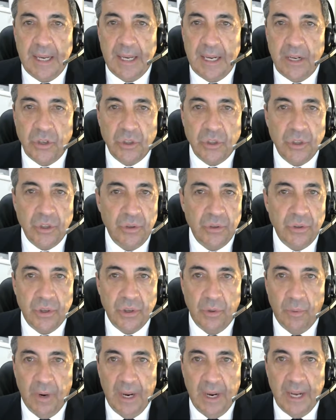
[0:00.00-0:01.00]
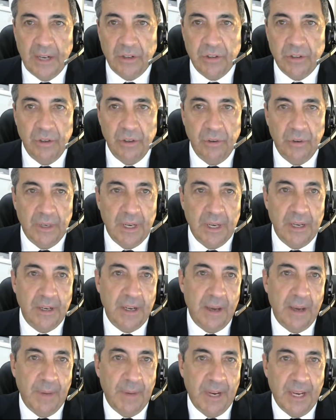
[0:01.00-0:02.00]
issues that relate to
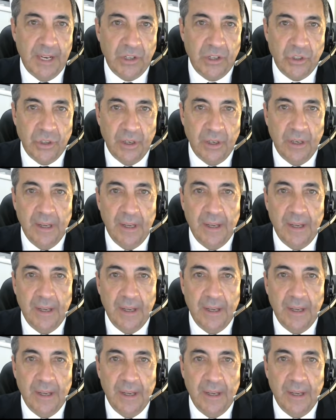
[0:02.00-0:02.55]
contamination,